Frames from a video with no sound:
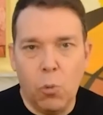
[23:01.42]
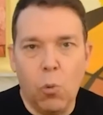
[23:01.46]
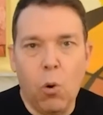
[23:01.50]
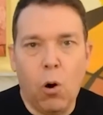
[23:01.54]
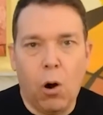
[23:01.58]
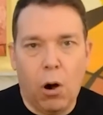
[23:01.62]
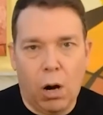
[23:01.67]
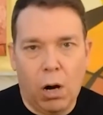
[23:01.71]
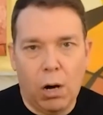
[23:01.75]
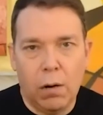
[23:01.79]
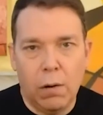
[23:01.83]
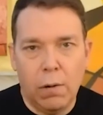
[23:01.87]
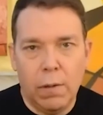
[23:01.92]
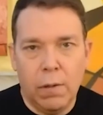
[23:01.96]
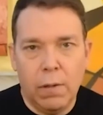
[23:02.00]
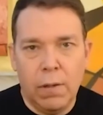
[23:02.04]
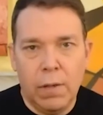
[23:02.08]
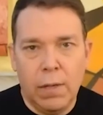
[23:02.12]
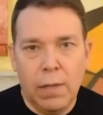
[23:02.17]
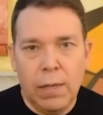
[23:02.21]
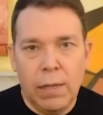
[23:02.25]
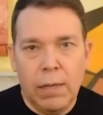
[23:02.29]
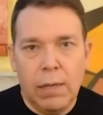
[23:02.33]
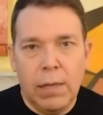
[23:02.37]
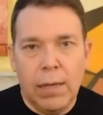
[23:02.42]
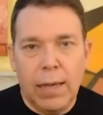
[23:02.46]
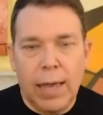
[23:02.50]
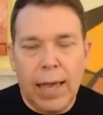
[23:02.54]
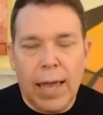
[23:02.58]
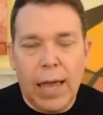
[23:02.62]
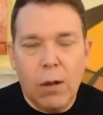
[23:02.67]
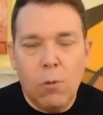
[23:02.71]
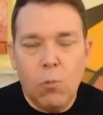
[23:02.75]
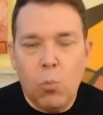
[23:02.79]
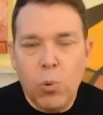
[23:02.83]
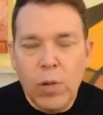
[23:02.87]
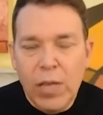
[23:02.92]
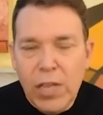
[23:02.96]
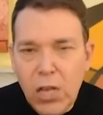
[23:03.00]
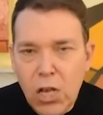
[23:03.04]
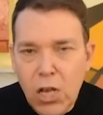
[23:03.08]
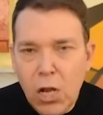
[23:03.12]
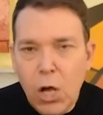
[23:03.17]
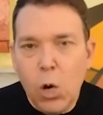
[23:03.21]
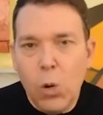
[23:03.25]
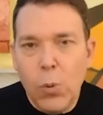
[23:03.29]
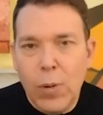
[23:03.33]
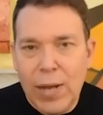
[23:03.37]
you are and
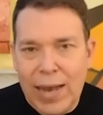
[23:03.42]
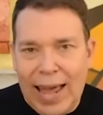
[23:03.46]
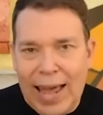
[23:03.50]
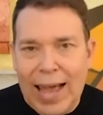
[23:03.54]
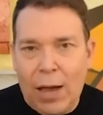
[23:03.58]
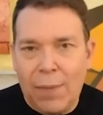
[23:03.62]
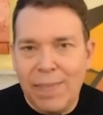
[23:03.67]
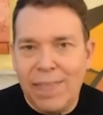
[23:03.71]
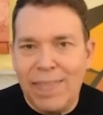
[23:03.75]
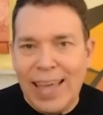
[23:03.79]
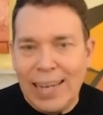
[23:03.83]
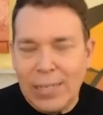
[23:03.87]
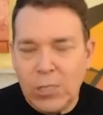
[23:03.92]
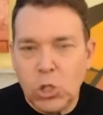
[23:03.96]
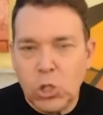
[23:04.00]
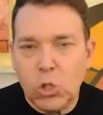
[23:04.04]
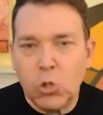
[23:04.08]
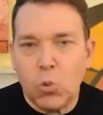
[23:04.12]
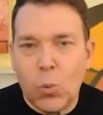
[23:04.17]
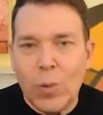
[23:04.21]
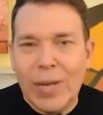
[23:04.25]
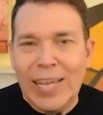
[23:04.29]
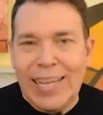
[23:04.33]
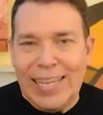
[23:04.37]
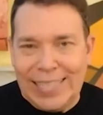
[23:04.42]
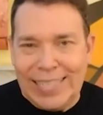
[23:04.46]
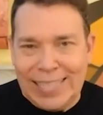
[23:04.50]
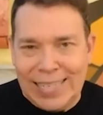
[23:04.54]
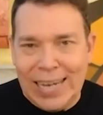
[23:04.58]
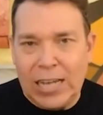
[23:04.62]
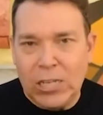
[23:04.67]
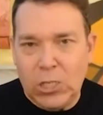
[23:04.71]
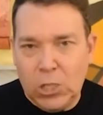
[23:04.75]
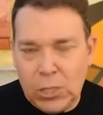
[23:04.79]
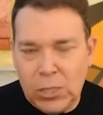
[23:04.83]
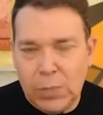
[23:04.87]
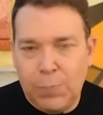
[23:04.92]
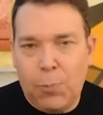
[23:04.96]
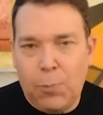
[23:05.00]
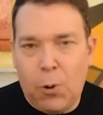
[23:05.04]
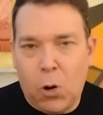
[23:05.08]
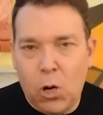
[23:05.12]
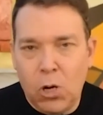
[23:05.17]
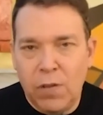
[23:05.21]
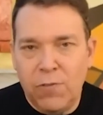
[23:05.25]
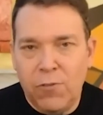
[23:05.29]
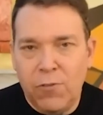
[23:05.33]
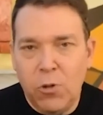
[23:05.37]
we know now that that story is not just
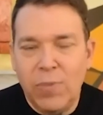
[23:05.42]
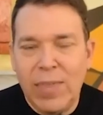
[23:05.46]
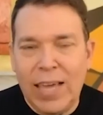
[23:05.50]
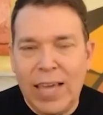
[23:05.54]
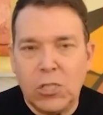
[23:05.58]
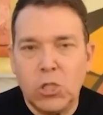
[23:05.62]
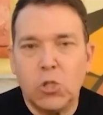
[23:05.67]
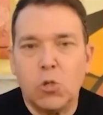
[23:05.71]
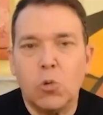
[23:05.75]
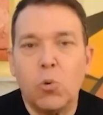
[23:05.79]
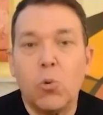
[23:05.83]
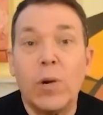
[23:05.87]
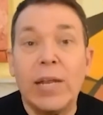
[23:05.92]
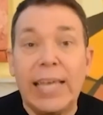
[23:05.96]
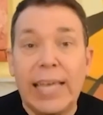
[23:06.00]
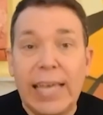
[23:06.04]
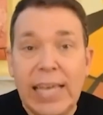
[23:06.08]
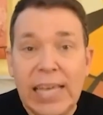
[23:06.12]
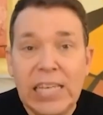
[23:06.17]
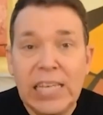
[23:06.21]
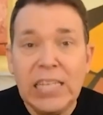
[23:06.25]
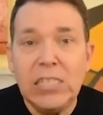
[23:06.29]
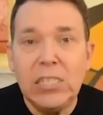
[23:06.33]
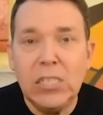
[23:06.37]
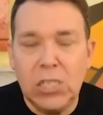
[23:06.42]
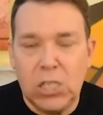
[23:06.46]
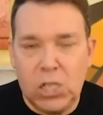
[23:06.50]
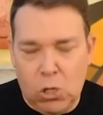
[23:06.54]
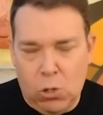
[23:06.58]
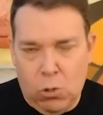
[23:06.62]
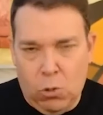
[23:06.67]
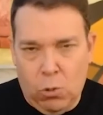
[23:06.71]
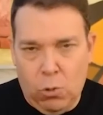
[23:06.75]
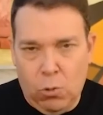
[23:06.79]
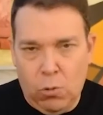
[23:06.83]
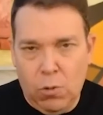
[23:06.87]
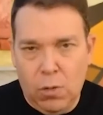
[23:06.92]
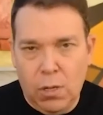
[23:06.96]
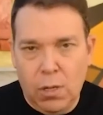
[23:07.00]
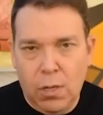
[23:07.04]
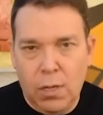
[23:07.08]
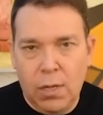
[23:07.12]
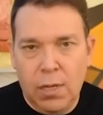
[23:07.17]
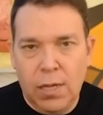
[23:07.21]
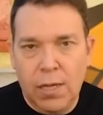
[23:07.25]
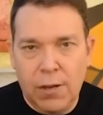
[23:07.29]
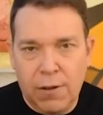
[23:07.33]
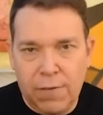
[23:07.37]
part of you that story is you
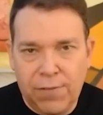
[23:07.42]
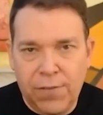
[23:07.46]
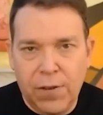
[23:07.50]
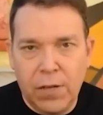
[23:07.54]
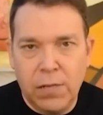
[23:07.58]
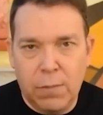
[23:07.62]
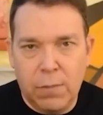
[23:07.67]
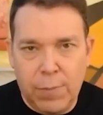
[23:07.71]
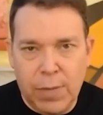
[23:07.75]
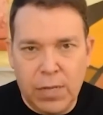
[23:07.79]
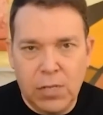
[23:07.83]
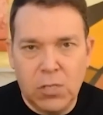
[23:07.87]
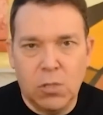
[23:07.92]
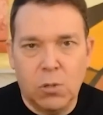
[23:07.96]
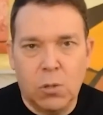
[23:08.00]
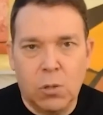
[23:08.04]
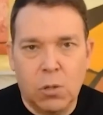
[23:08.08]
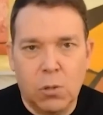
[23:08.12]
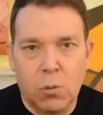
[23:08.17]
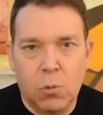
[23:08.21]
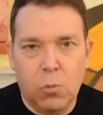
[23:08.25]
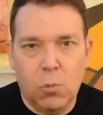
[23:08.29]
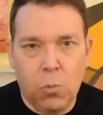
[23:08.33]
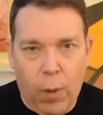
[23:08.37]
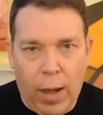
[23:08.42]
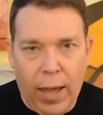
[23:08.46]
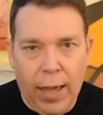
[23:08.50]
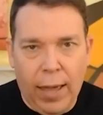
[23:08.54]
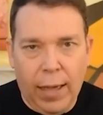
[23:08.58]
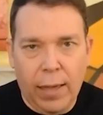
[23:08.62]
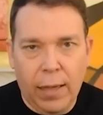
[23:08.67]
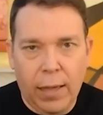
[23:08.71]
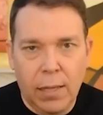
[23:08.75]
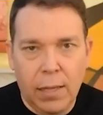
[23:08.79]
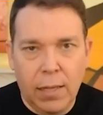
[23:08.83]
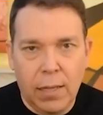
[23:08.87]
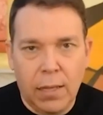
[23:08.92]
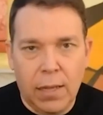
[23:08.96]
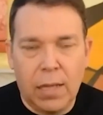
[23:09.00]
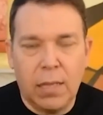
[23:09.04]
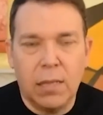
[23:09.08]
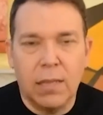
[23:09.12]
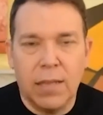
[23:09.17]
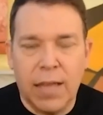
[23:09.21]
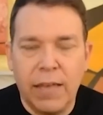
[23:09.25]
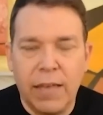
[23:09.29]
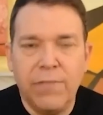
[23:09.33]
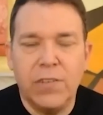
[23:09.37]
in a fundamental way
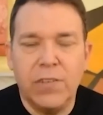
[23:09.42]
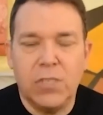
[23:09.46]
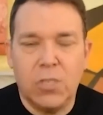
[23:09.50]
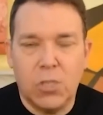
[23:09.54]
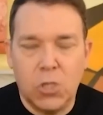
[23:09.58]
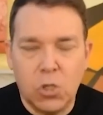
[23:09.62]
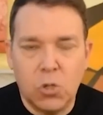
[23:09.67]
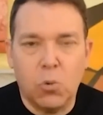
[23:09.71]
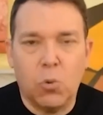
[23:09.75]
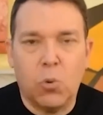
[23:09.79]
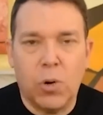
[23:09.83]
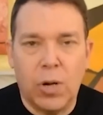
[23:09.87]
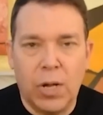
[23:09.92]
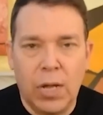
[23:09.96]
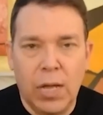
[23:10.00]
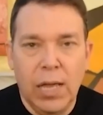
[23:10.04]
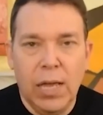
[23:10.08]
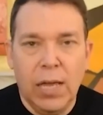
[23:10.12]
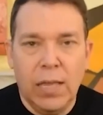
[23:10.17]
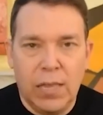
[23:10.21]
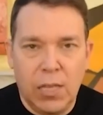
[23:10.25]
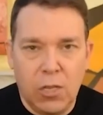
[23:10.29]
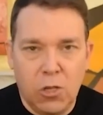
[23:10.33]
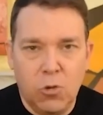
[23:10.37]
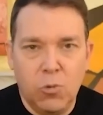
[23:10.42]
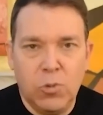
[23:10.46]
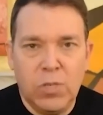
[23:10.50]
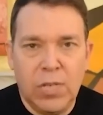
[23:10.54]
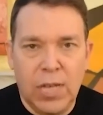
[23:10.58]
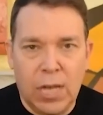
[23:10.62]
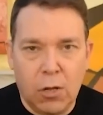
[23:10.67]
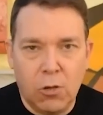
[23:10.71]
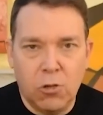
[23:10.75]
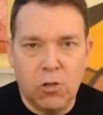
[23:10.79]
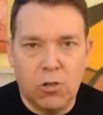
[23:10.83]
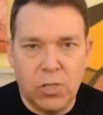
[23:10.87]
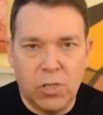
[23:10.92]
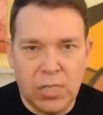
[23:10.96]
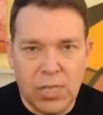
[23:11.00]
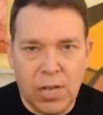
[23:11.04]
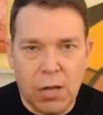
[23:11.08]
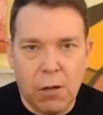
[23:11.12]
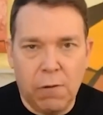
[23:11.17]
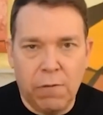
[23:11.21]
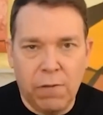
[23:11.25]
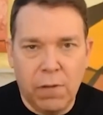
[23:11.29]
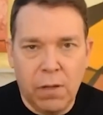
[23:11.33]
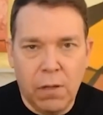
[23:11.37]
like life is the story that you tell
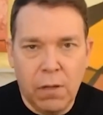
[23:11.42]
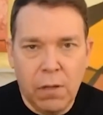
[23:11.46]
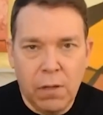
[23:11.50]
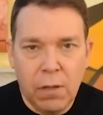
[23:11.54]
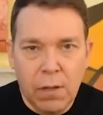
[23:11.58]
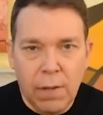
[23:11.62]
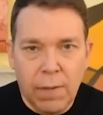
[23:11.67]
yourself